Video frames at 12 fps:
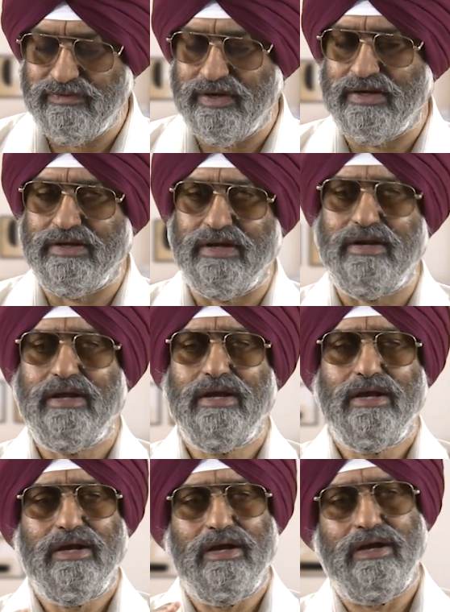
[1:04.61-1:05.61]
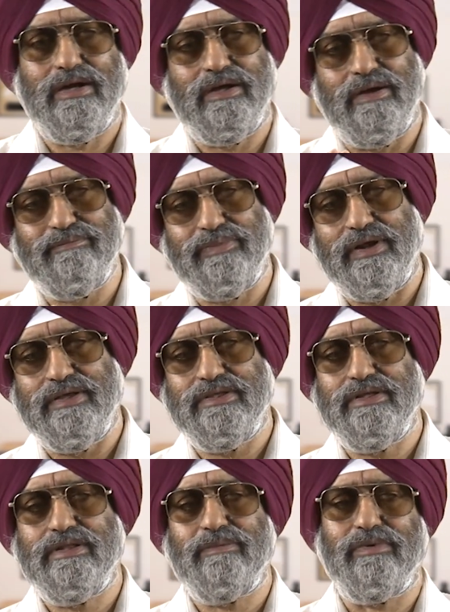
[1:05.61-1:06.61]
vector uh,
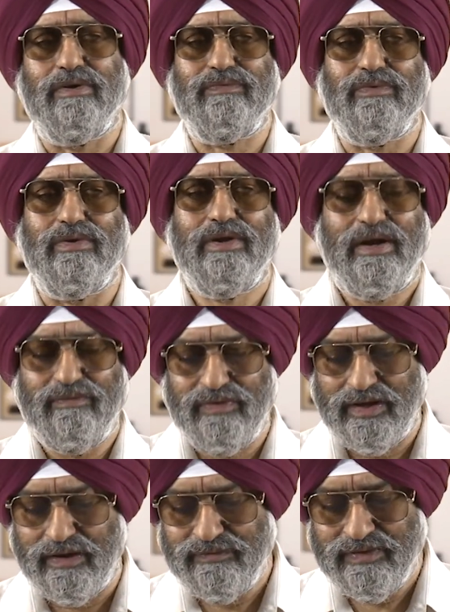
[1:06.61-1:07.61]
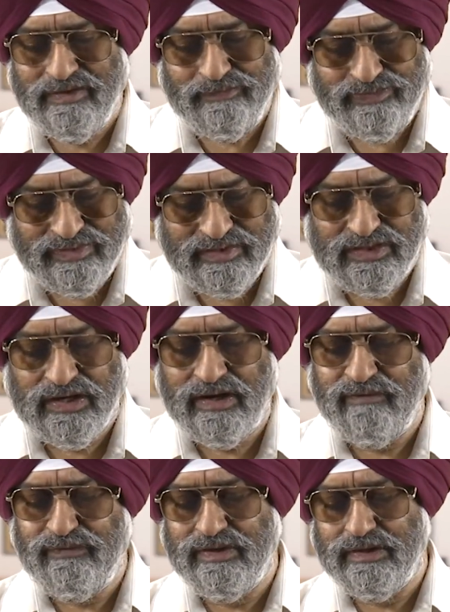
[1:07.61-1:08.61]
comprising the portfolio and we have
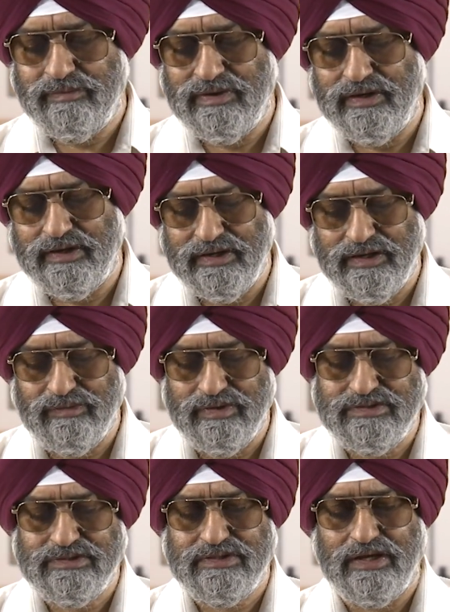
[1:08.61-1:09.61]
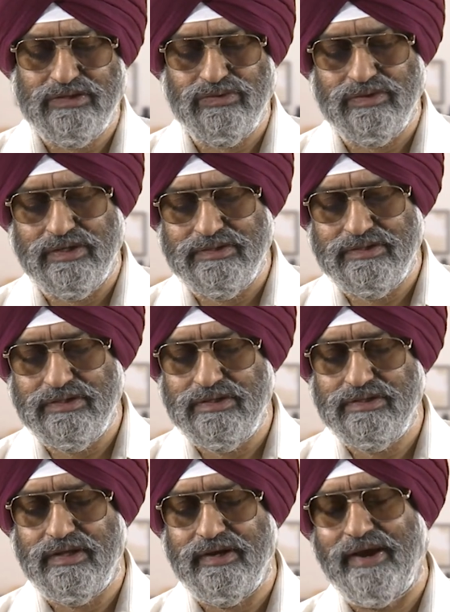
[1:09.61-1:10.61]
three feasibility equations as you can see
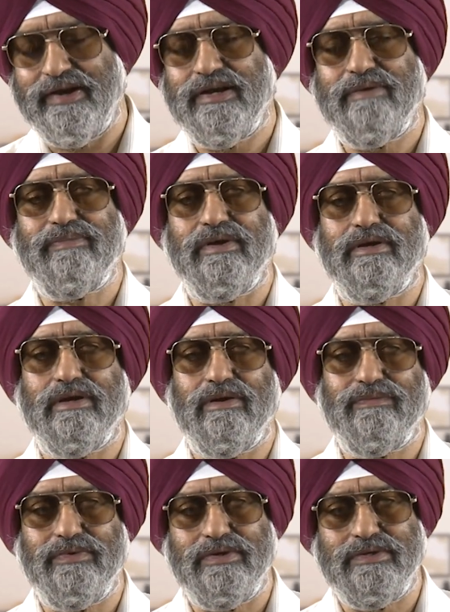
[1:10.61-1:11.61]
in the right hand panel of your